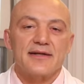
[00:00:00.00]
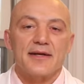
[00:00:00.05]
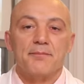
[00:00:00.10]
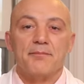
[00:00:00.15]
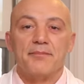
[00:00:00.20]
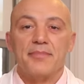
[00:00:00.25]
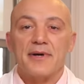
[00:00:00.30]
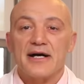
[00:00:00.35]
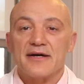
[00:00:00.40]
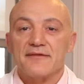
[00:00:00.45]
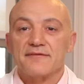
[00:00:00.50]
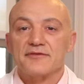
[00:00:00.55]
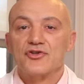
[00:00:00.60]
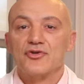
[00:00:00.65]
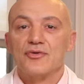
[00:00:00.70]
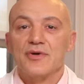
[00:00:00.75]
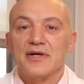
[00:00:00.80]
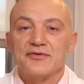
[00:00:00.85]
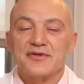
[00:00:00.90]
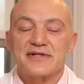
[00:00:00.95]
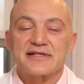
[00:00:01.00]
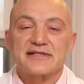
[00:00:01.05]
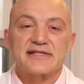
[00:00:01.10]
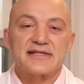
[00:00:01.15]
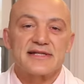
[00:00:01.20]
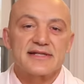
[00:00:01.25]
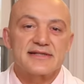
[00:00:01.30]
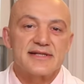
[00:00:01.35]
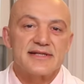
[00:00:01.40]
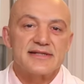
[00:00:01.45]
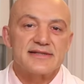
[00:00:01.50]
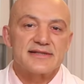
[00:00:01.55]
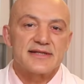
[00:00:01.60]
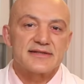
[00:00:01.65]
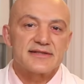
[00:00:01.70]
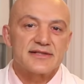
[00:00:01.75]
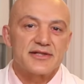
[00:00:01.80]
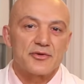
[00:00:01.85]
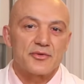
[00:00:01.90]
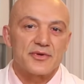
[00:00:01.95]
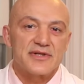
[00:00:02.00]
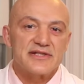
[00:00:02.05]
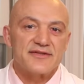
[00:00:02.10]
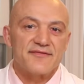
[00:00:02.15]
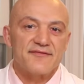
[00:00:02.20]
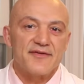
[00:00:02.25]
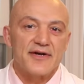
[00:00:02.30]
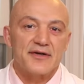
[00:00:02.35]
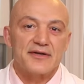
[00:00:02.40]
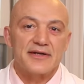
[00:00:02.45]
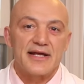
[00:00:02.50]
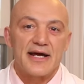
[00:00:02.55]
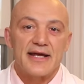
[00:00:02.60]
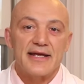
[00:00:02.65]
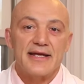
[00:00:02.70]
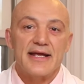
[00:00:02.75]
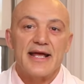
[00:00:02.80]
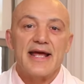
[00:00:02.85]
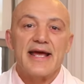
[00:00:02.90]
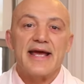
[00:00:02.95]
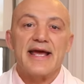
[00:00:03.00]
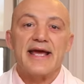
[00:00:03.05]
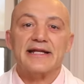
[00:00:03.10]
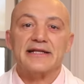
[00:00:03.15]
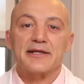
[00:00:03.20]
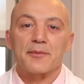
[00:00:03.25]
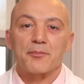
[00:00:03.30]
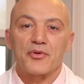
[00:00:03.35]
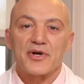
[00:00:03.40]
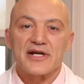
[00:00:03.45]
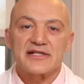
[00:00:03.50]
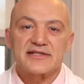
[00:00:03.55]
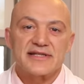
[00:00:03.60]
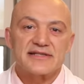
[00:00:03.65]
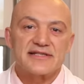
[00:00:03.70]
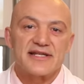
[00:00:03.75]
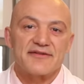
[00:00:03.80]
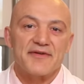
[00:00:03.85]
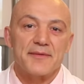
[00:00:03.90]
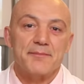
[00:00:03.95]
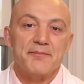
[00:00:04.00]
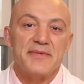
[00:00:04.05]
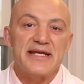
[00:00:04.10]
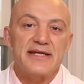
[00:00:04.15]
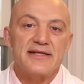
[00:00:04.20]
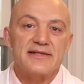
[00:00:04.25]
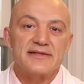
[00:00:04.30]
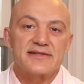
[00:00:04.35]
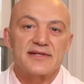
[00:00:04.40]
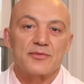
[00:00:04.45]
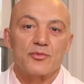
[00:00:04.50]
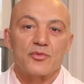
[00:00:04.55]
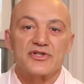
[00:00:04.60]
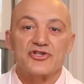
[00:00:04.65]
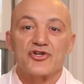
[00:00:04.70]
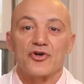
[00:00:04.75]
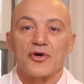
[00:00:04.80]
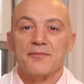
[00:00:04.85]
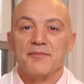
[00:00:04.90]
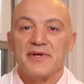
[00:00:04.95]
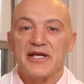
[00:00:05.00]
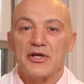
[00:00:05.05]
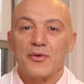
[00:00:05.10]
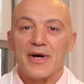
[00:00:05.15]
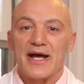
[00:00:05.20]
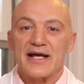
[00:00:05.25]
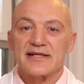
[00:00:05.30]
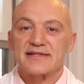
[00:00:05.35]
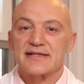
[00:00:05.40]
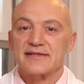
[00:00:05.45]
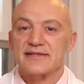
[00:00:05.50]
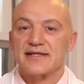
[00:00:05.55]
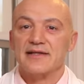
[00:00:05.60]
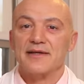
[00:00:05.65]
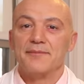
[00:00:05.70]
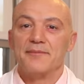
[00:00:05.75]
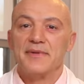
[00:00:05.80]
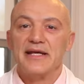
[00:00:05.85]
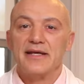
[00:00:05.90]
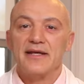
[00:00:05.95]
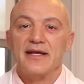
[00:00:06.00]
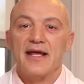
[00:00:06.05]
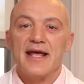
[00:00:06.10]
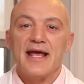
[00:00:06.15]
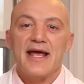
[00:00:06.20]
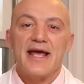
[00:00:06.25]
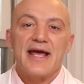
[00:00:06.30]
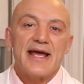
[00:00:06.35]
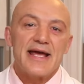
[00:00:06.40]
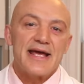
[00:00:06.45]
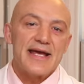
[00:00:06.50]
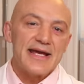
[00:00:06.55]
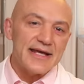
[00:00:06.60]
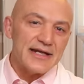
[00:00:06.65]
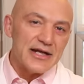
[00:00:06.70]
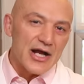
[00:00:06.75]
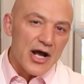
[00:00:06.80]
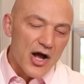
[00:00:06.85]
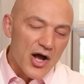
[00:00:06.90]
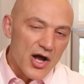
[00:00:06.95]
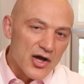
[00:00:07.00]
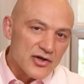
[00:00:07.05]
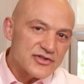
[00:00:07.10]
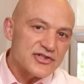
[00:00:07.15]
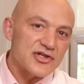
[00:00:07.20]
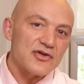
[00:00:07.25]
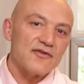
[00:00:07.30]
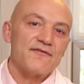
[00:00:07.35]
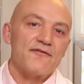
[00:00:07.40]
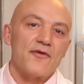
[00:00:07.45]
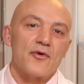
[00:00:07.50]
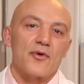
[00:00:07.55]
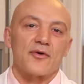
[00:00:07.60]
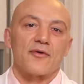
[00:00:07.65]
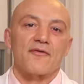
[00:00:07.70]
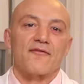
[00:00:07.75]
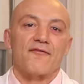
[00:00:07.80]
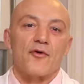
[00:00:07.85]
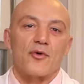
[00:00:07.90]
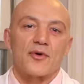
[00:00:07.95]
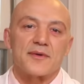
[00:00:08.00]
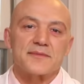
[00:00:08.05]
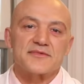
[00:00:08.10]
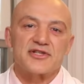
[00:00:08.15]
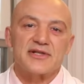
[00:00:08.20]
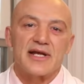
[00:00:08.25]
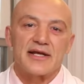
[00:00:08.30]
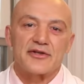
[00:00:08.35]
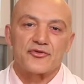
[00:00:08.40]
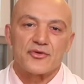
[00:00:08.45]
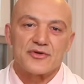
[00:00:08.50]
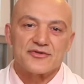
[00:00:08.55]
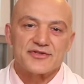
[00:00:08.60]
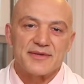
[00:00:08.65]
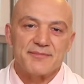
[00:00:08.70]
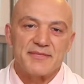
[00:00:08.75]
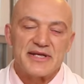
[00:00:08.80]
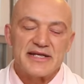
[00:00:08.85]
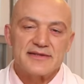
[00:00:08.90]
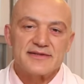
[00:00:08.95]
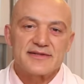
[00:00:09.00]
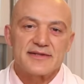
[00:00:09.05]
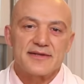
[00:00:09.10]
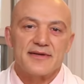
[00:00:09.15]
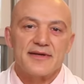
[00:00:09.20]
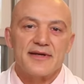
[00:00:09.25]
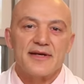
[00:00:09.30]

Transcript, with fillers: above 266 degrees Fahrenheit in the presence of amines, which are amino acids in the meat, it also form, forms nitrosamines.